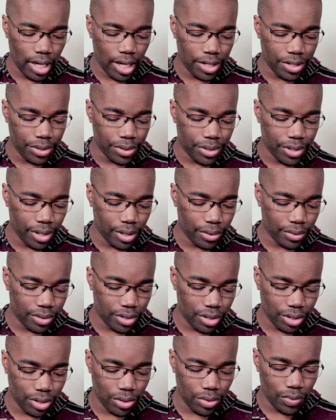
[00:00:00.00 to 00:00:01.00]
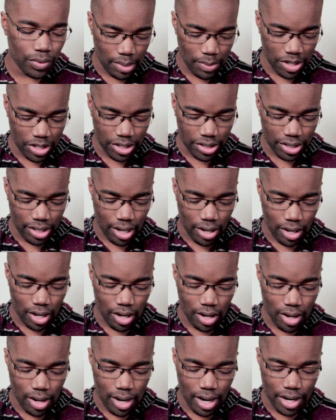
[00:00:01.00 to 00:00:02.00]
and you go to images on
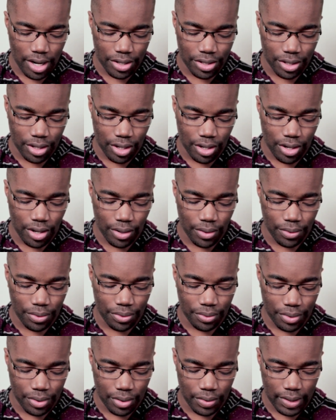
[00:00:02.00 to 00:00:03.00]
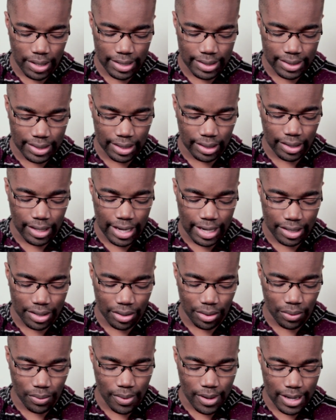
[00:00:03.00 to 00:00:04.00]
card and you can go through and
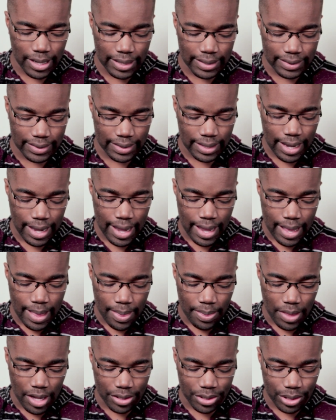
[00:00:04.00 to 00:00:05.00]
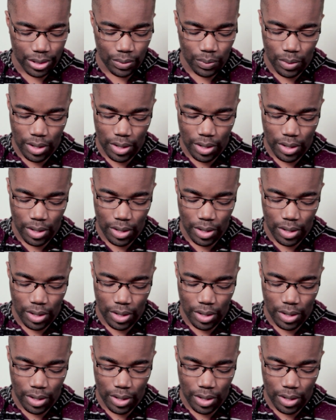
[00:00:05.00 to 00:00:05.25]
select the ones that you